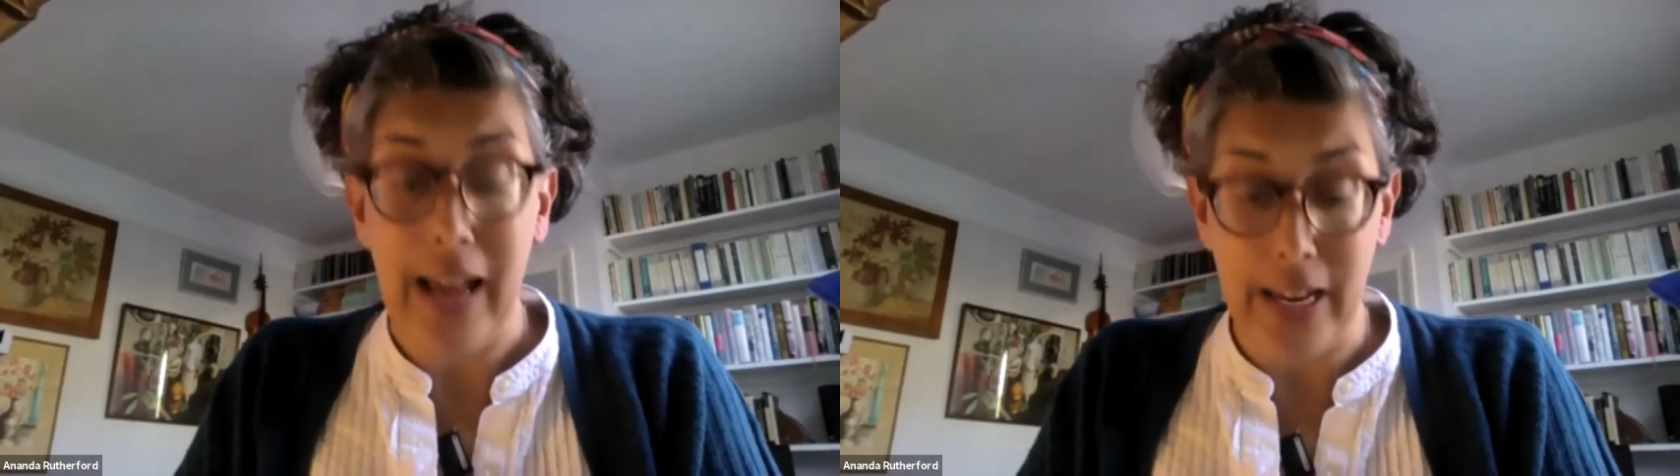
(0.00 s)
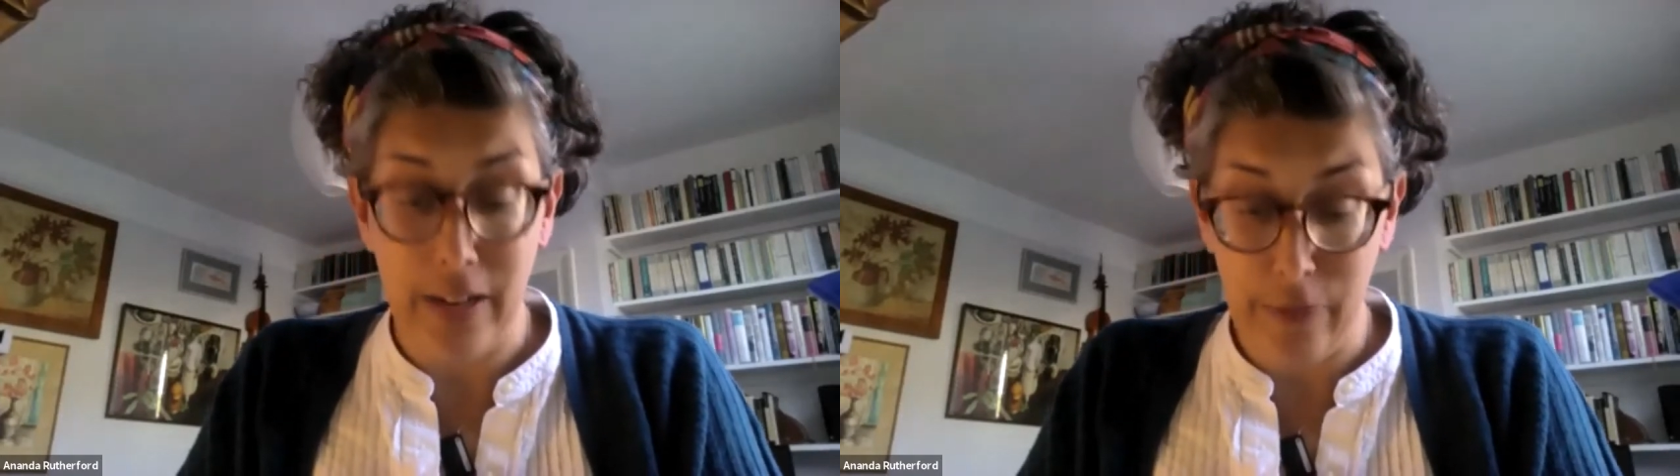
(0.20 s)

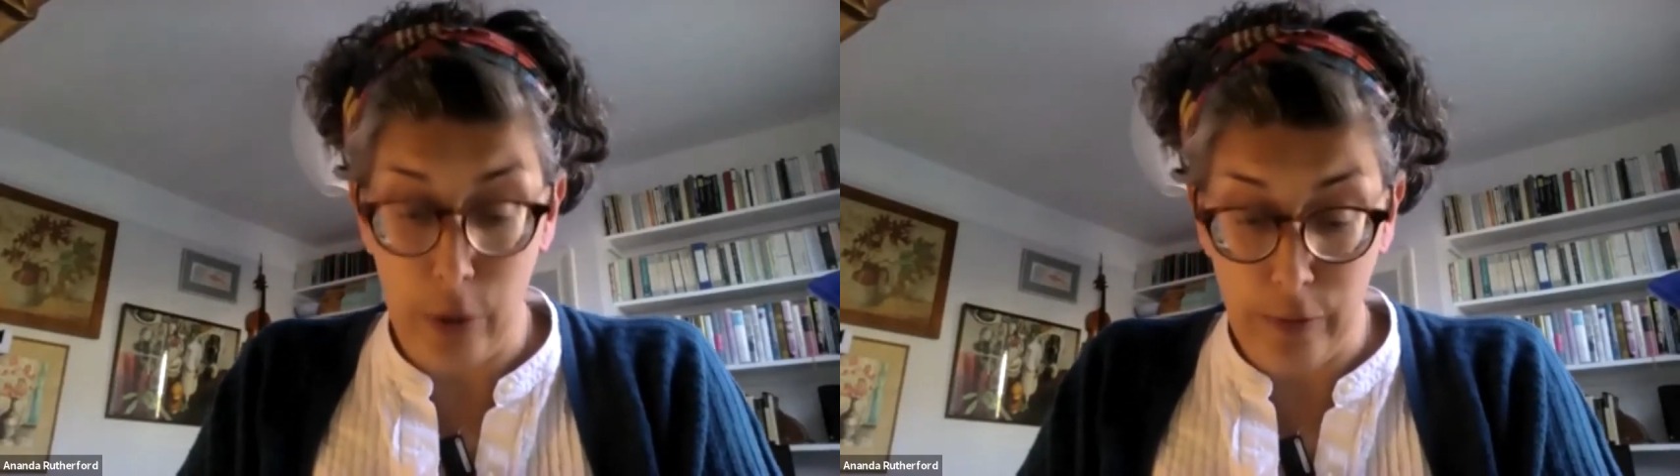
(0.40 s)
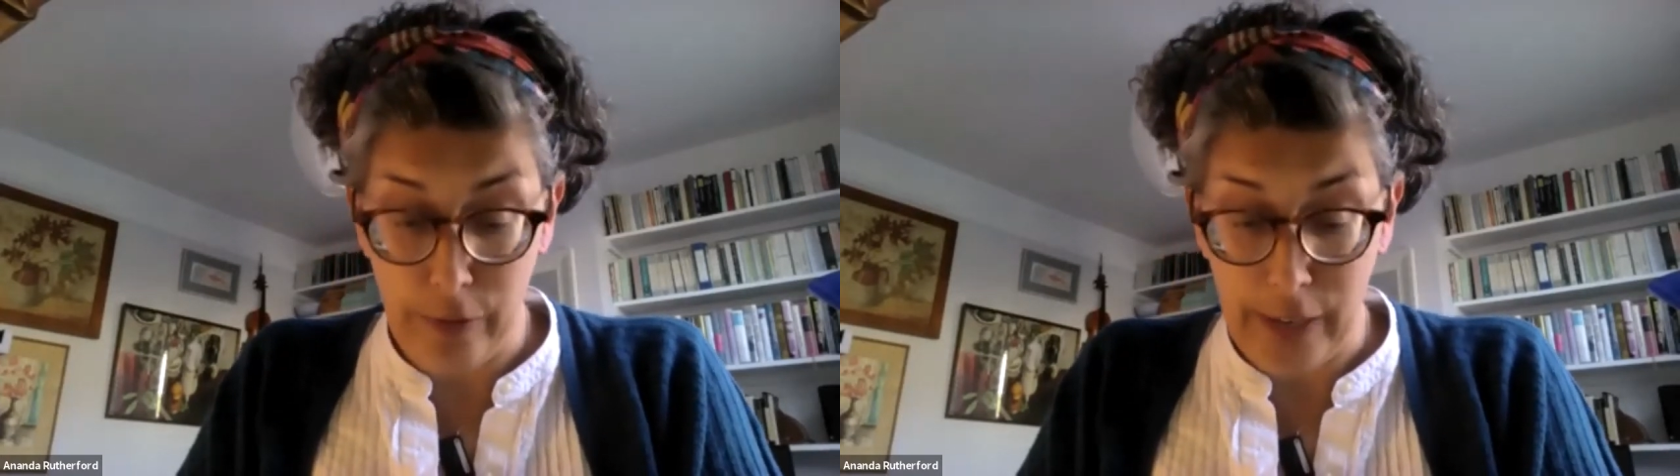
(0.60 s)
an
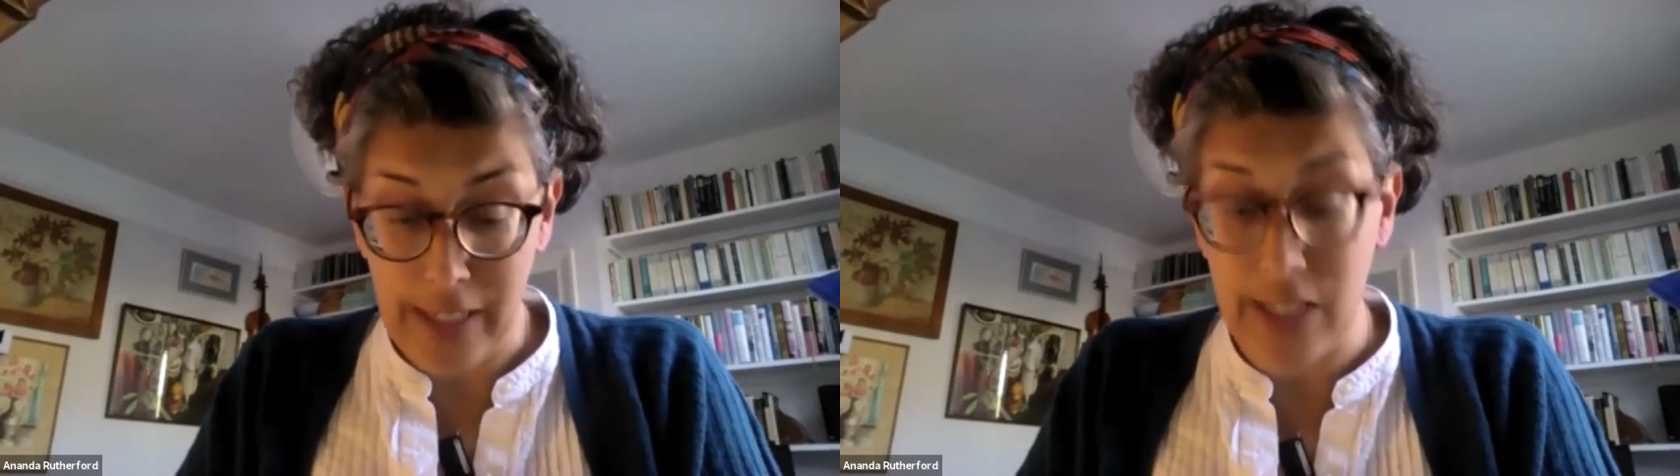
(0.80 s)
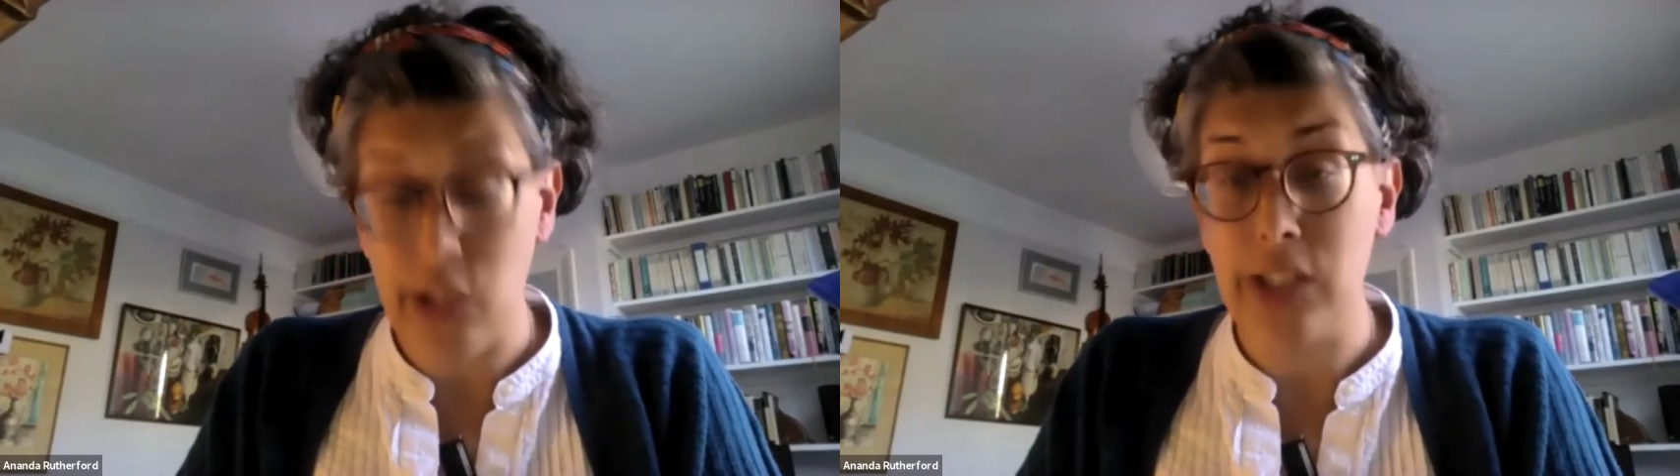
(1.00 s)
evolving
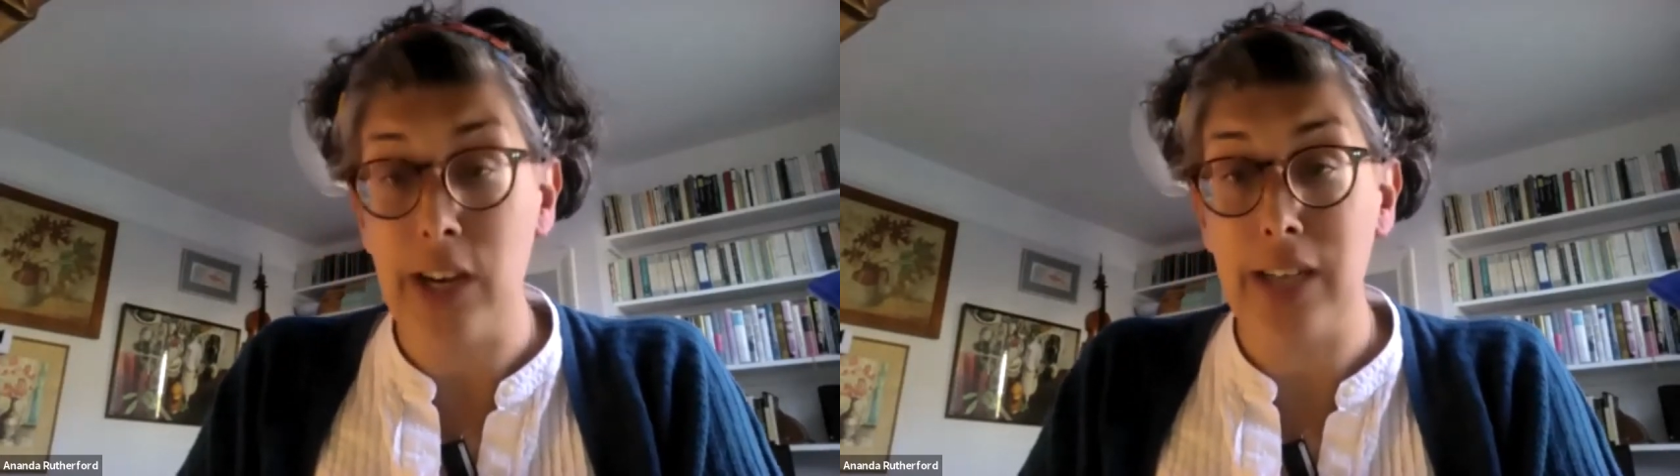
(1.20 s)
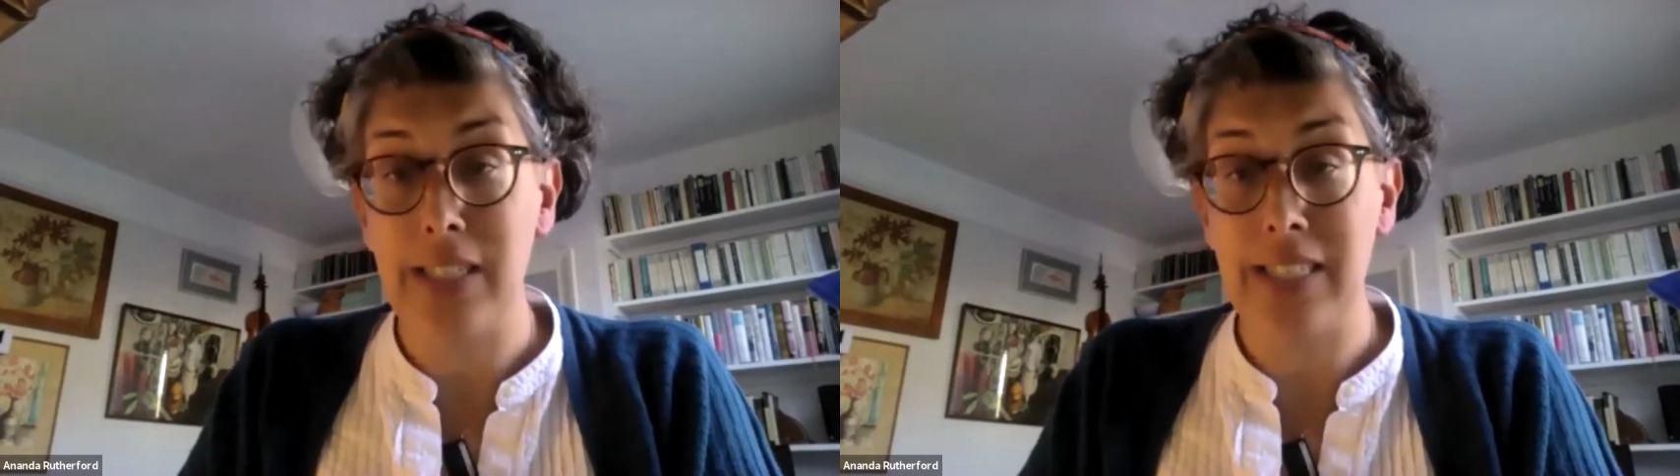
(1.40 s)

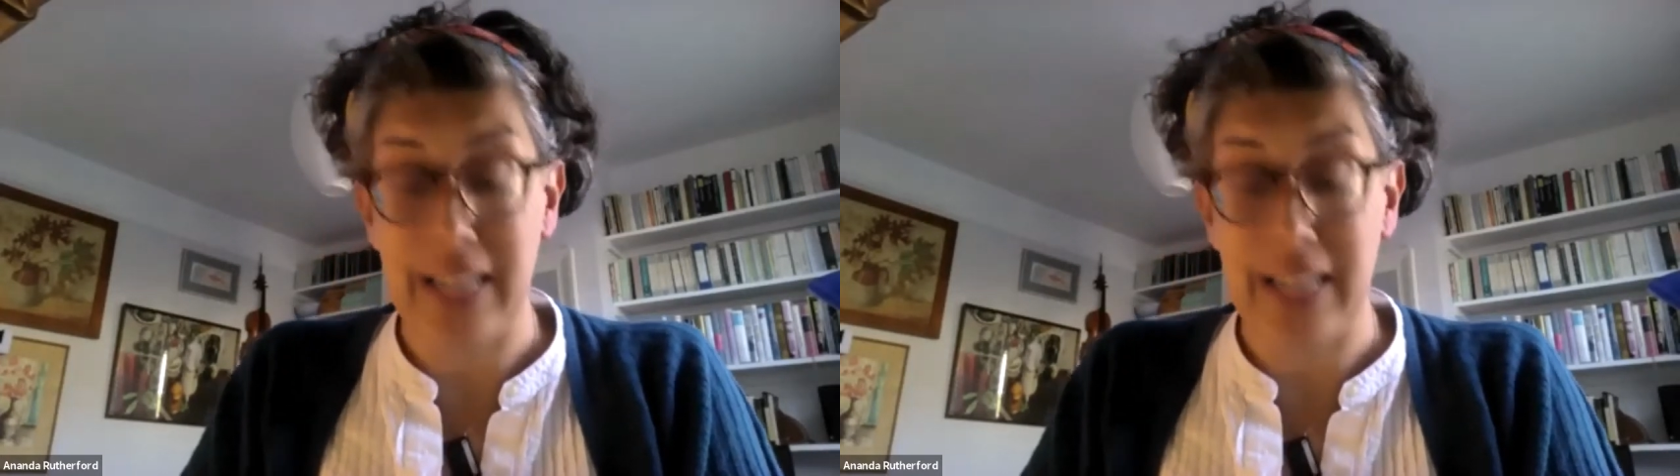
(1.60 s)
digitized